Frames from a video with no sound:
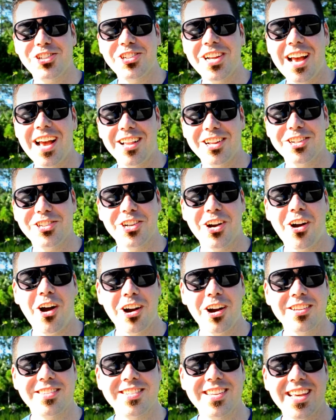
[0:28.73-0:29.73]
Challenger
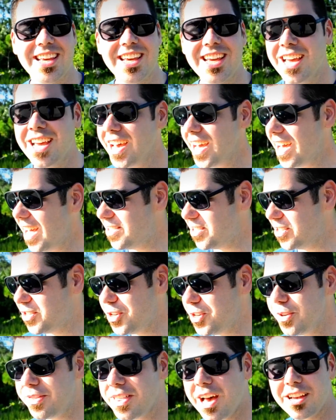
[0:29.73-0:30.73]
RT. It's a
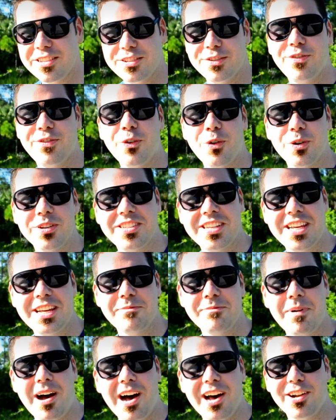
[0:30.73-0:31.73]

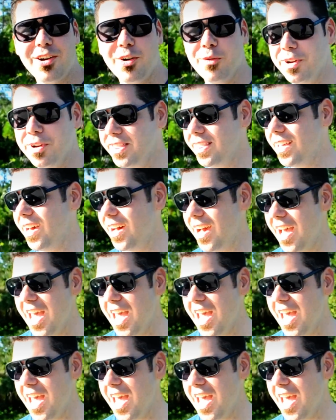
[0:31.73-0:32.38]
2014 model with the